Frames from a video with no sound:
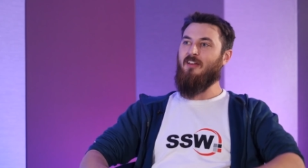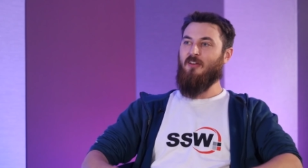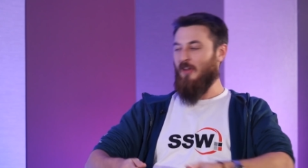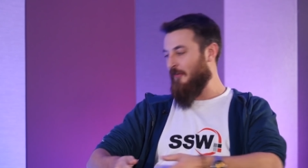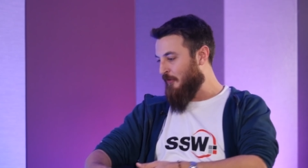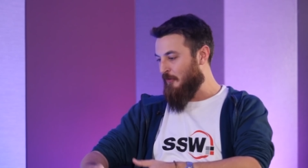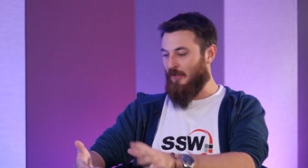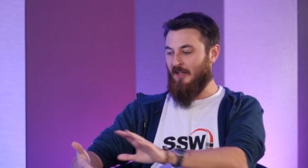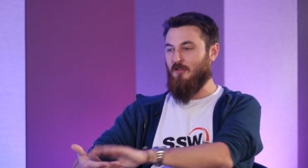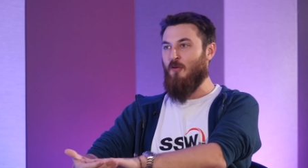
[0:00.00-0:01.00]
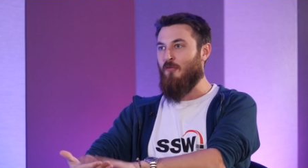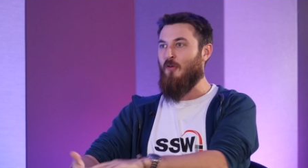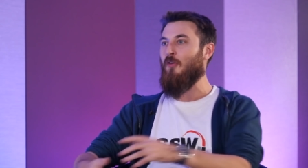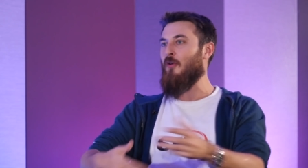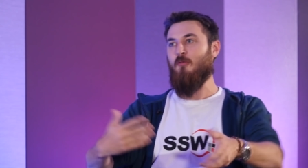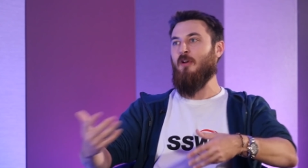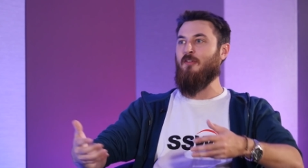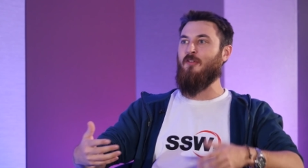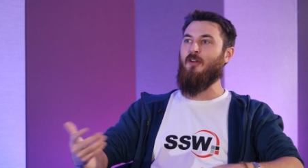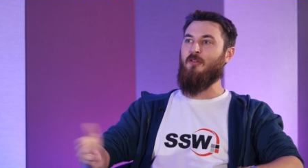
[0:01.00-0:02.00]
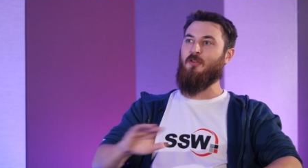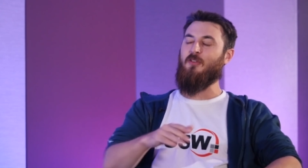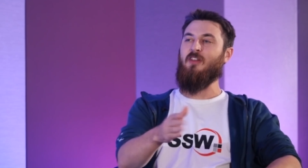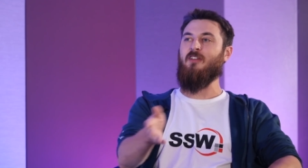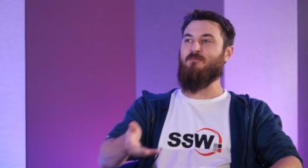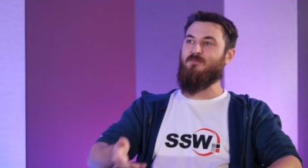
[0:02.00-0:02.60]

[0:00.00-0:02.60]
You don't have to look at your phone or whatever to see the.